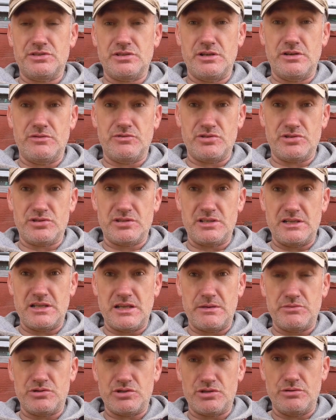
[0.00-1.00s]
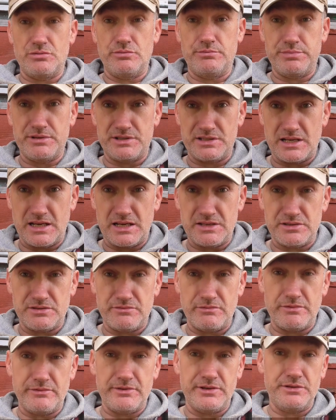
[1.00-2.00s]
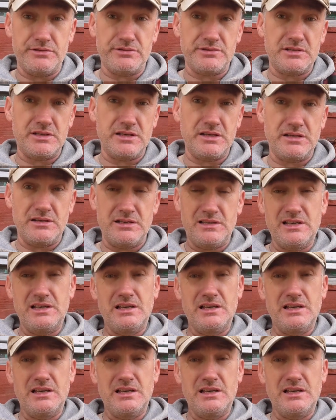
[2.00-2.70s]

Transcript: So you've just seen them two potato reveals there.